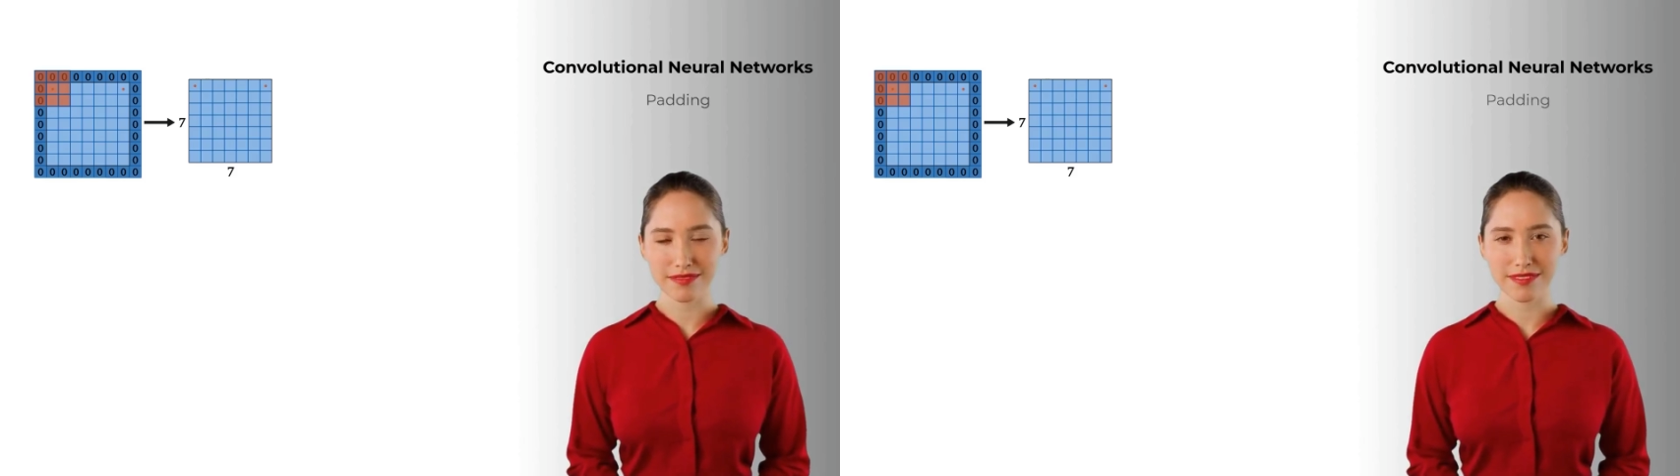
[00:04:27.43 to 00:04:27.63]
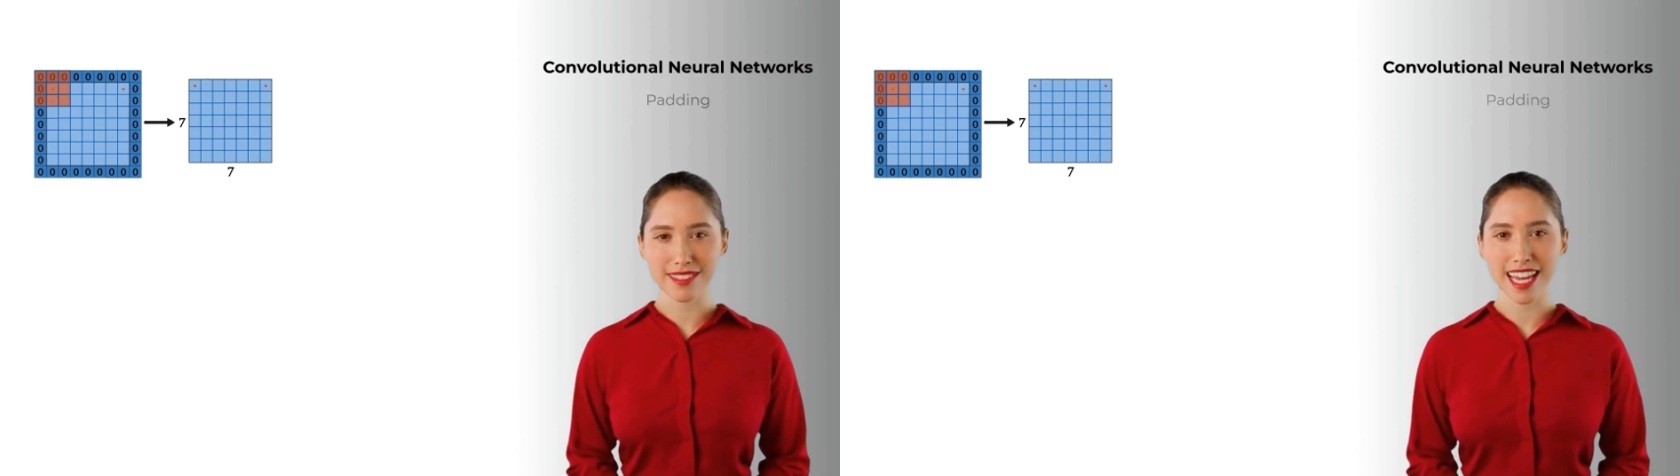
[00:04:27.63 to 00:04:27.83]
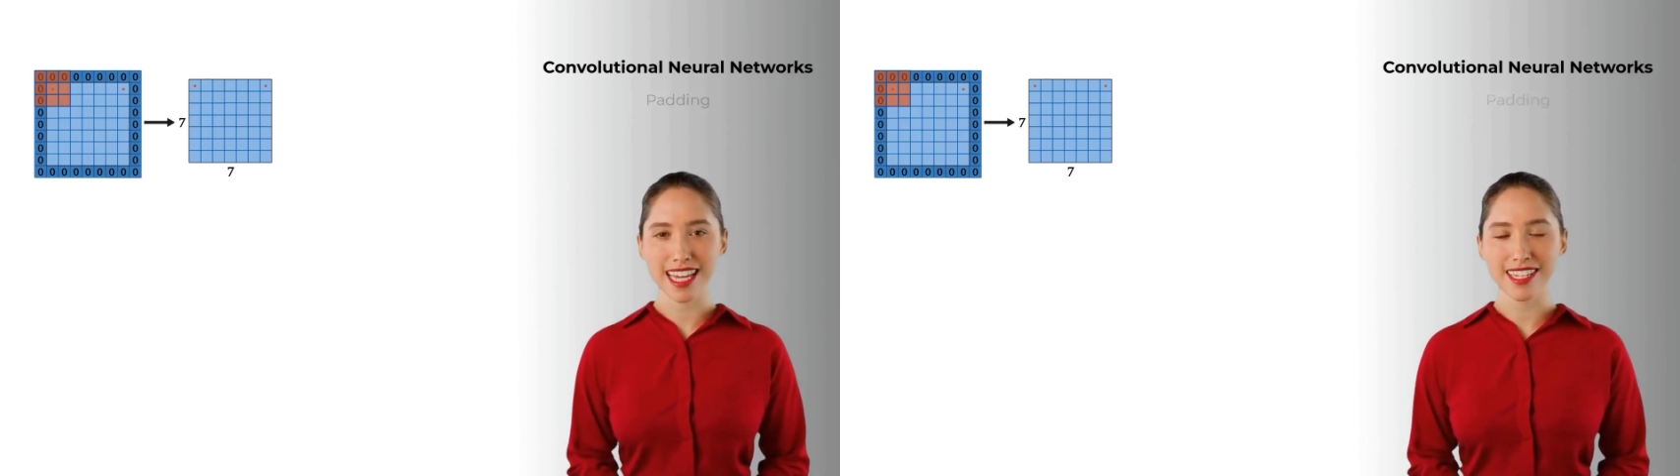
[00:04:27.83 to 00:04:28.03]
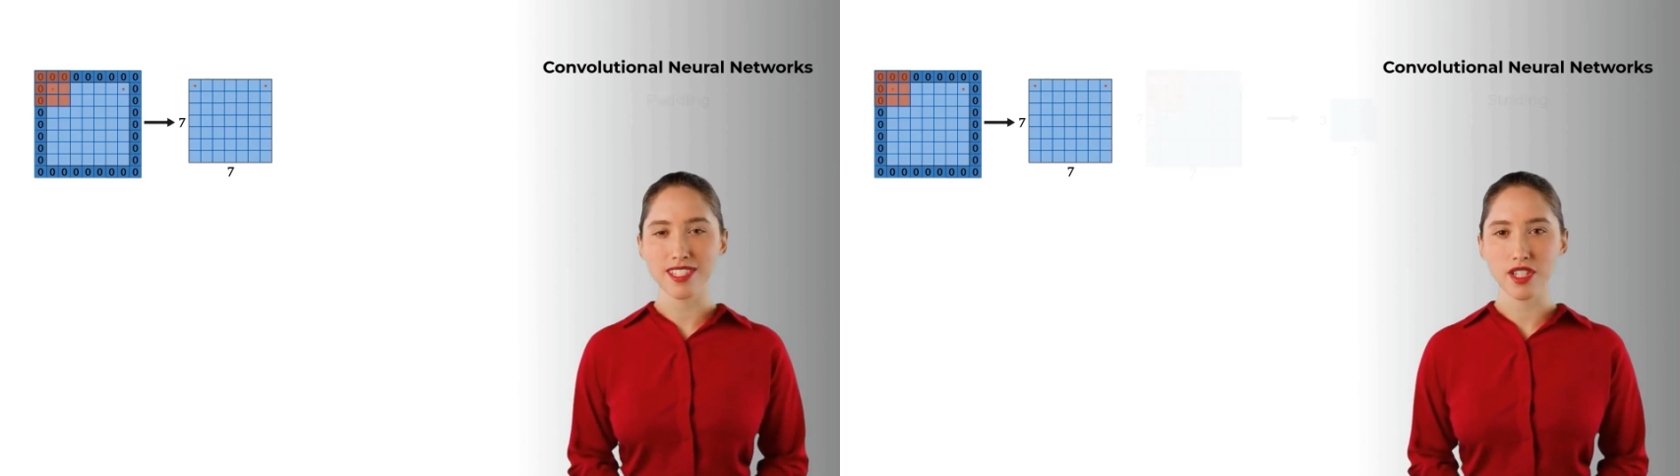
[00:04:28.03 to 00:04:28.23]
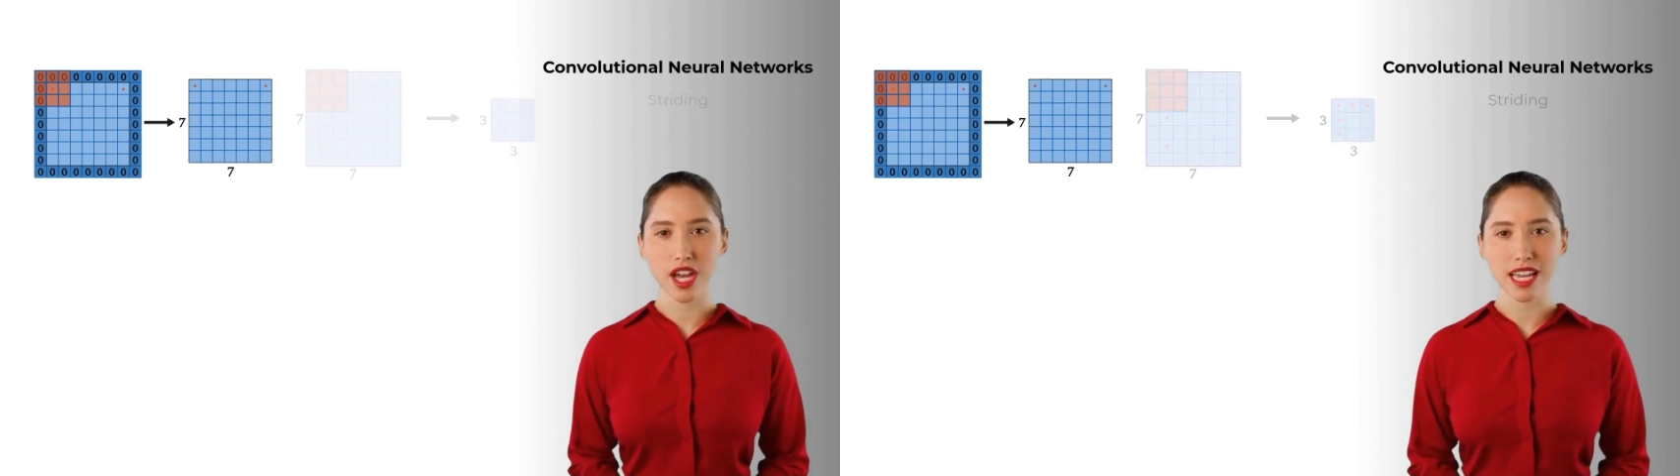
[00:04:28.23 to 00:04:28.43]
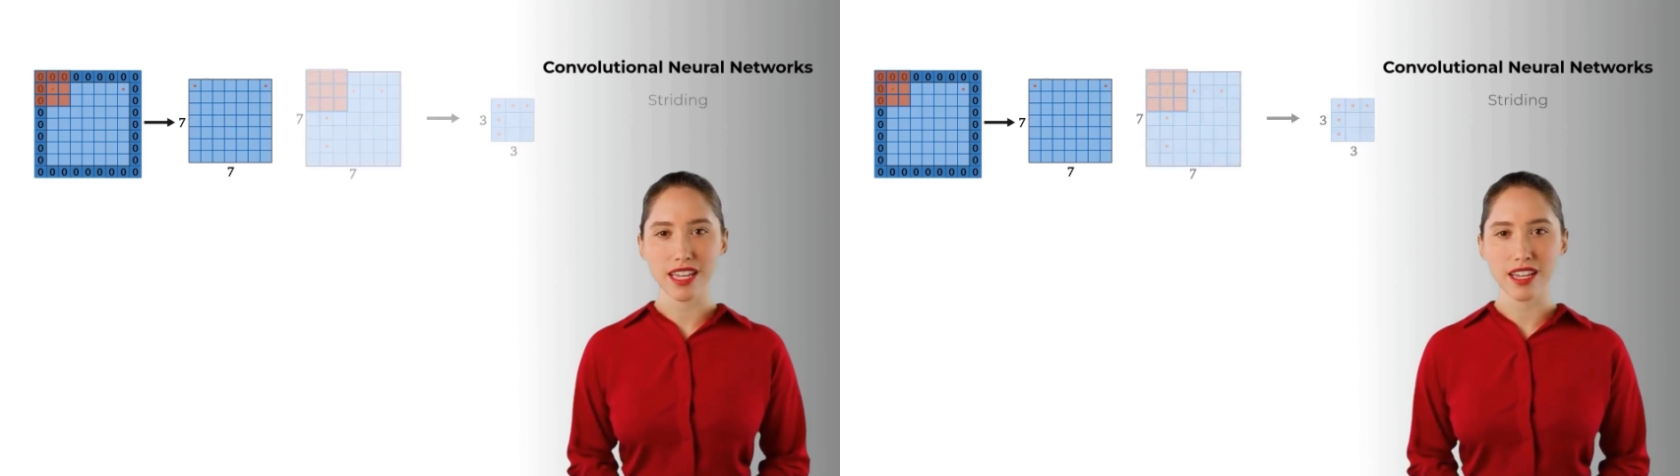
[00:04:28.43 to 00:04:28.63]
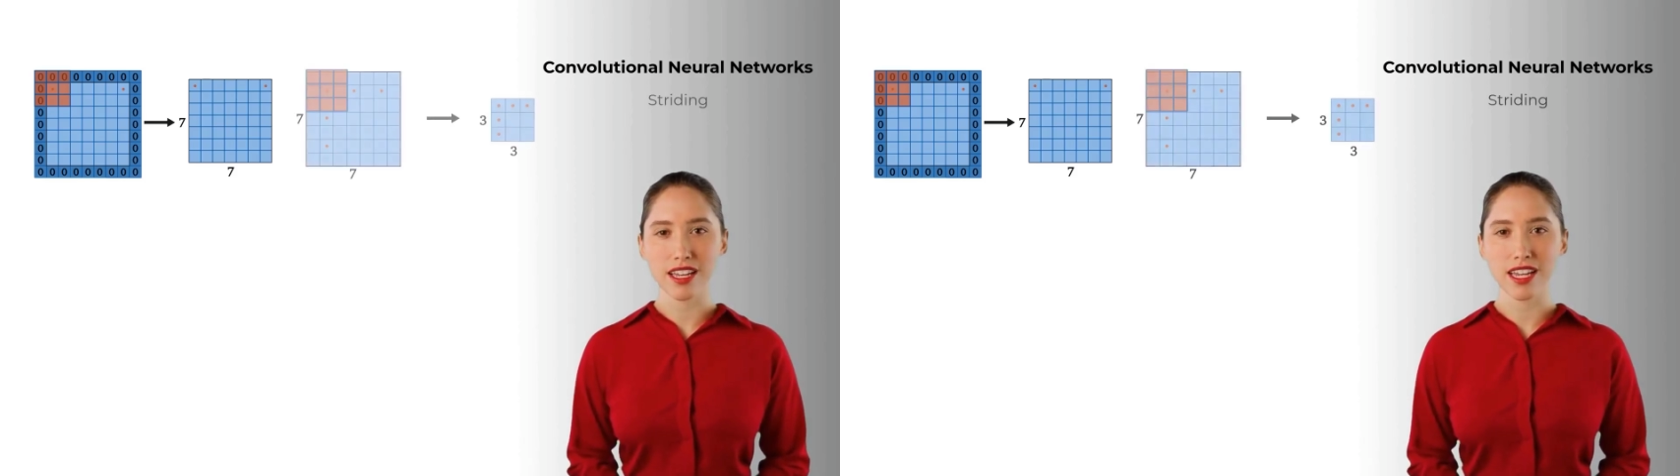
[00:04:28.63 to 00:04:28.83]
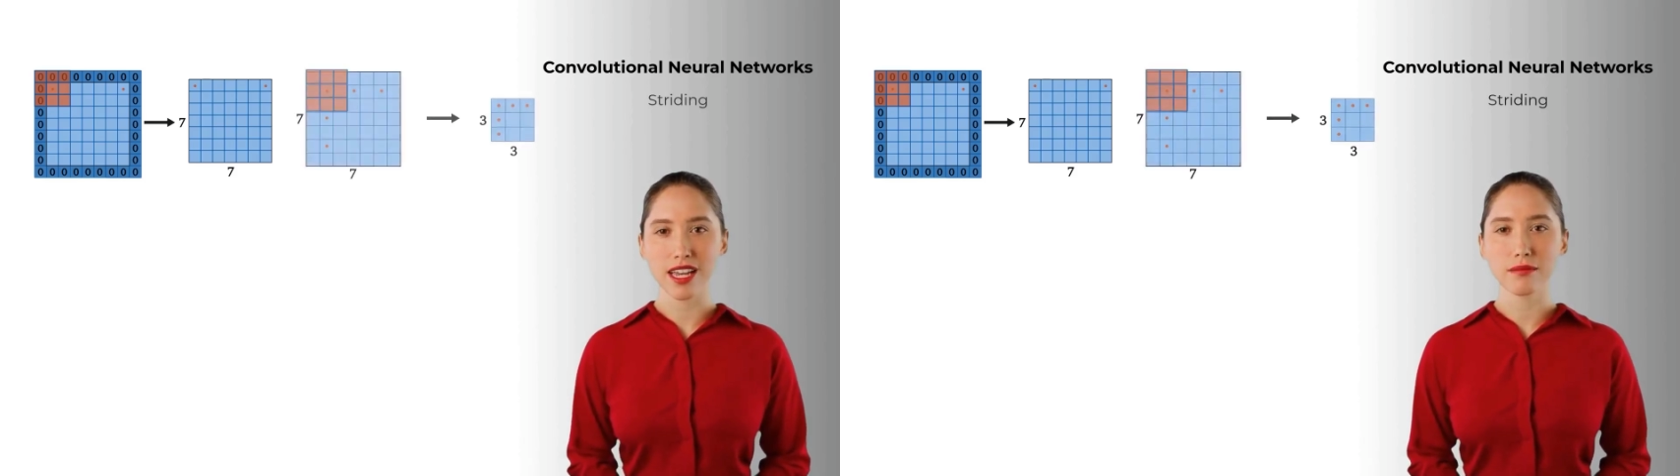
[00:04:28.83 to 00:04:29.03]
Second, striding.
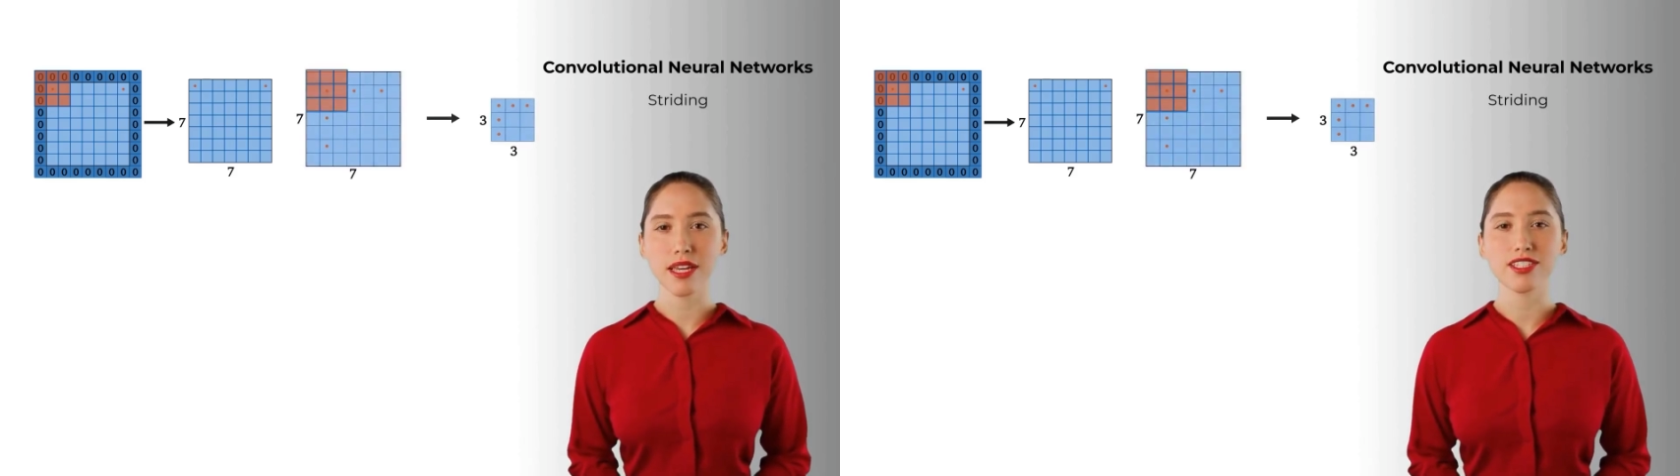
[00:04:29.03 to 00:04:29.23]
By